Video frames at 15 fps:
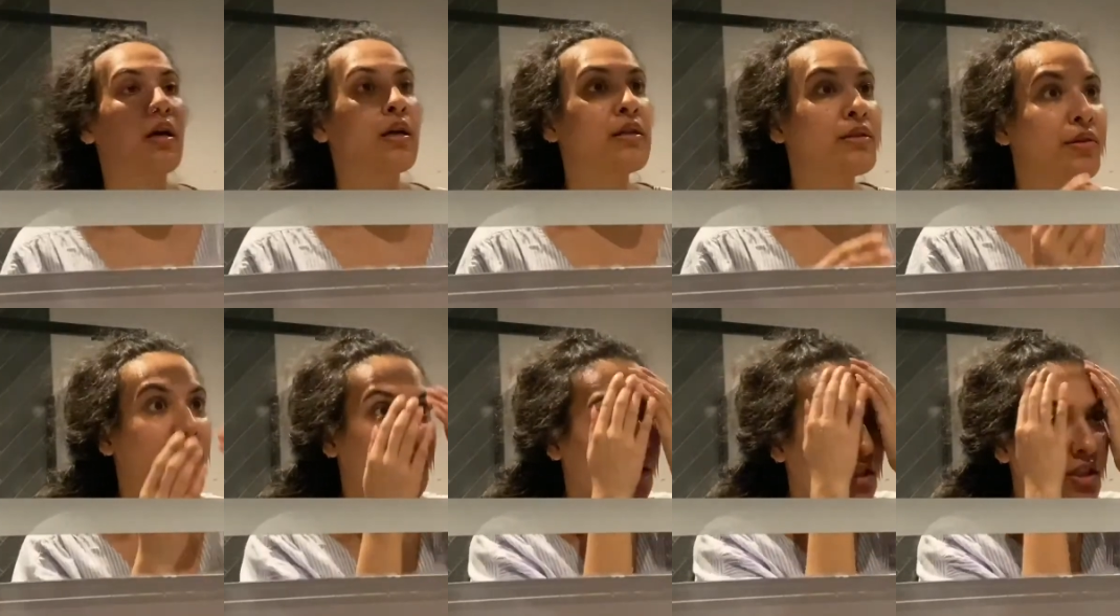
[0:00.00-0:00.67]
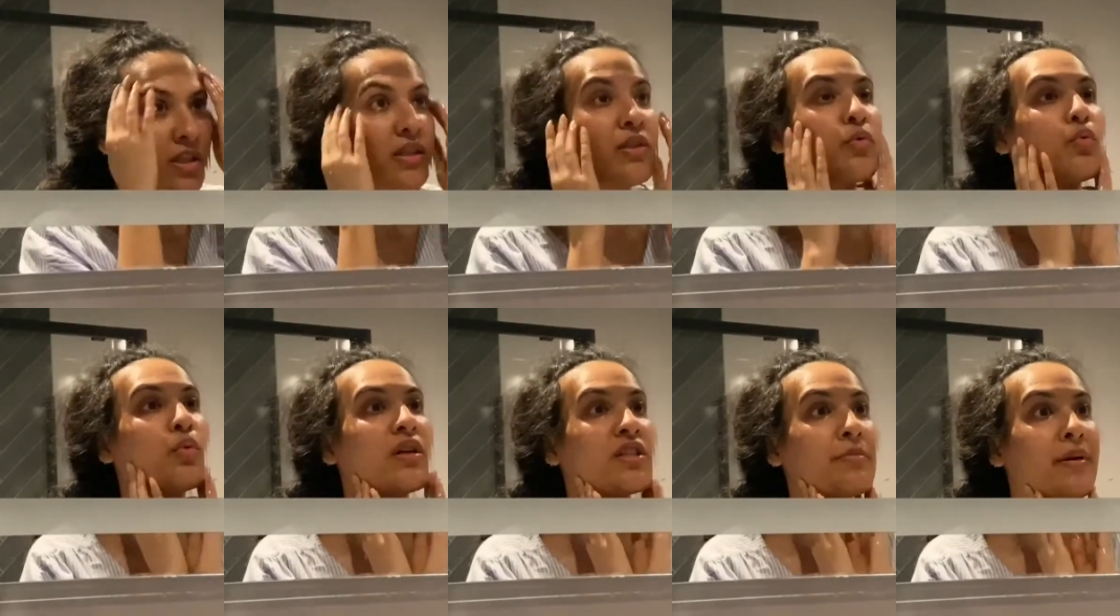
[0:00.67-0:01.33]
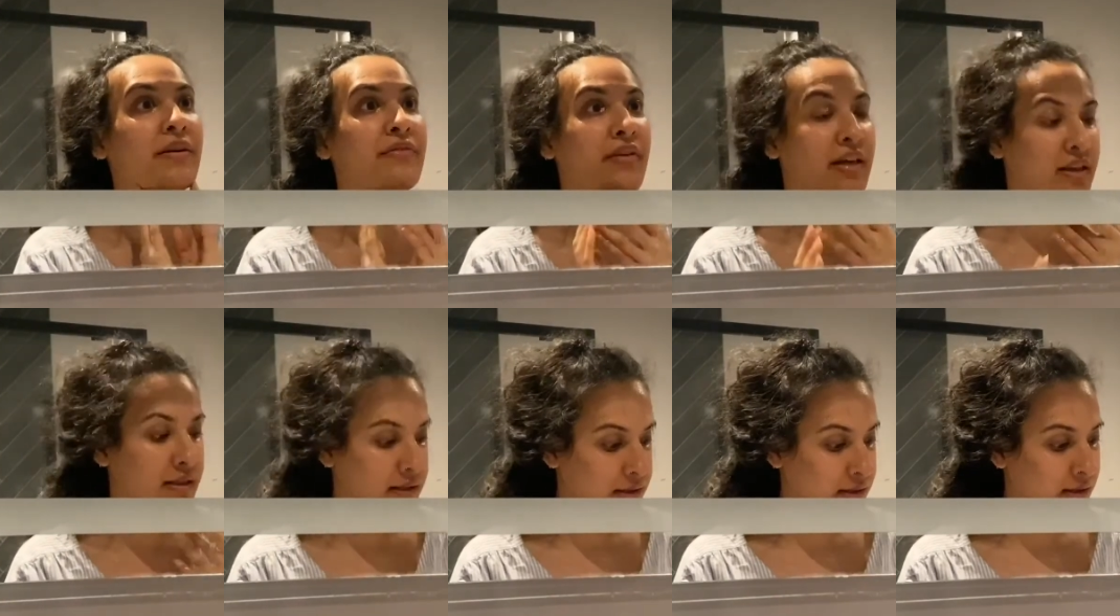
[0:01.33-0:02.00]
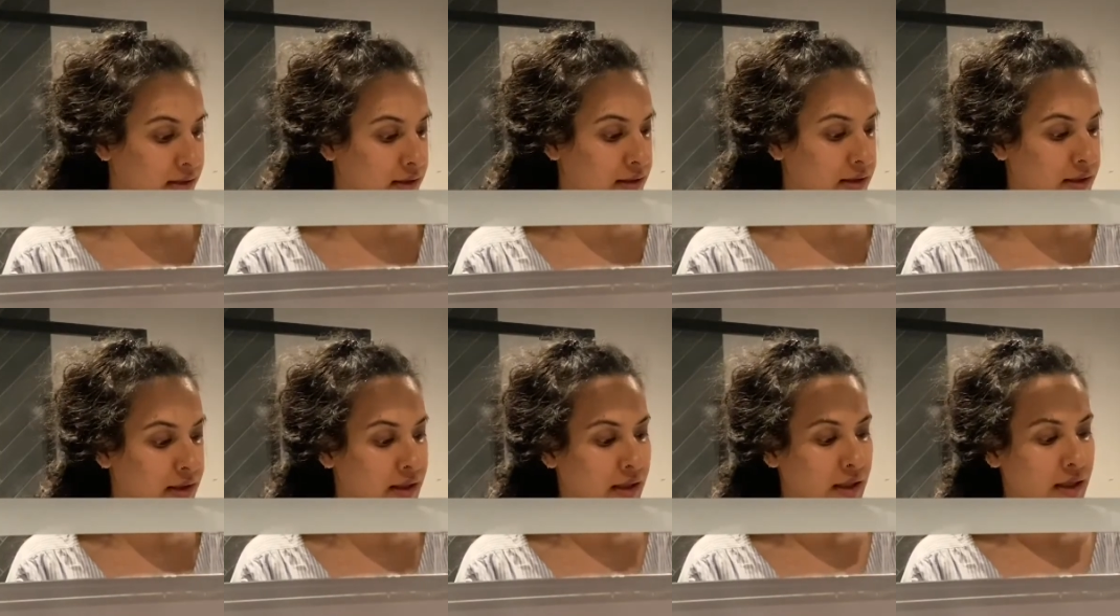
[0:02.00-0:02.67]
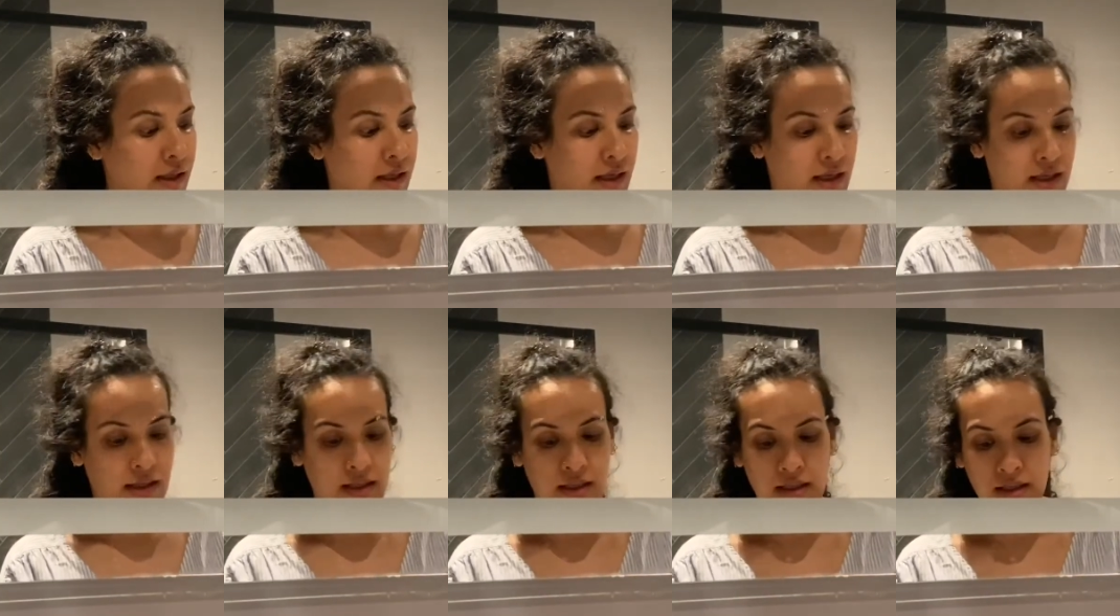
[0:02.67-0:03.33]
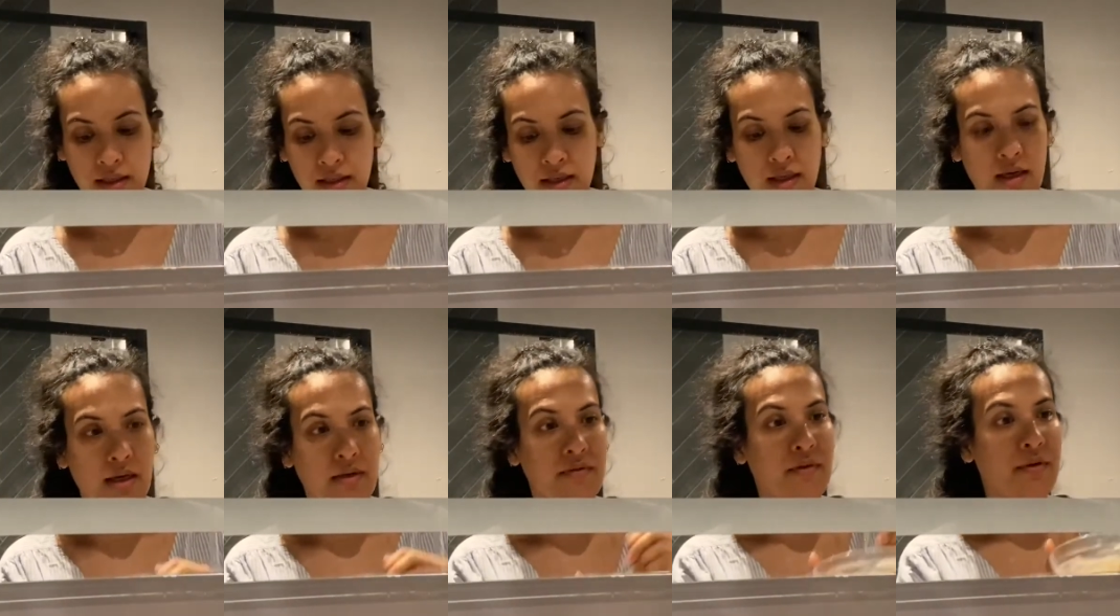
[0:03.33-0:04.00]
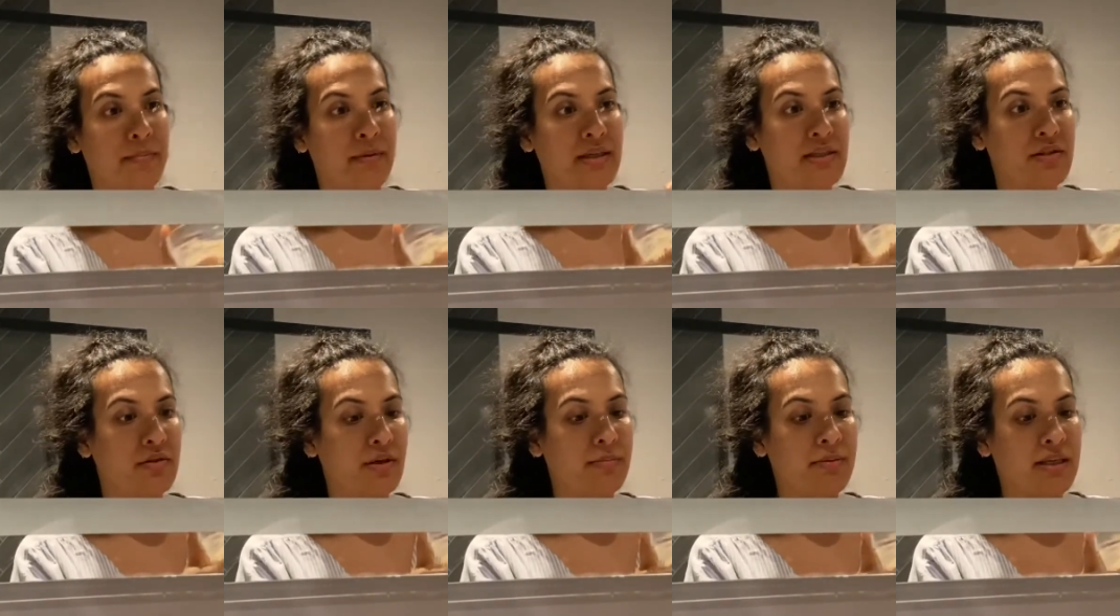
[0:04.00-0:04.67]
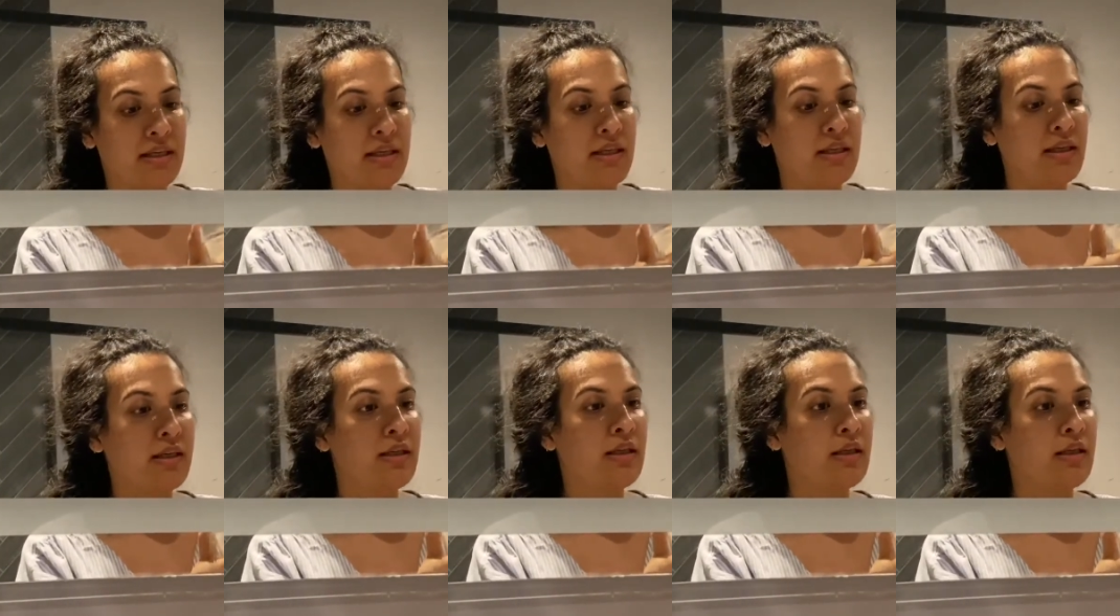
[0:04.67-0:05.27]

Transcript: So I just wash my face and then I've got my scrub here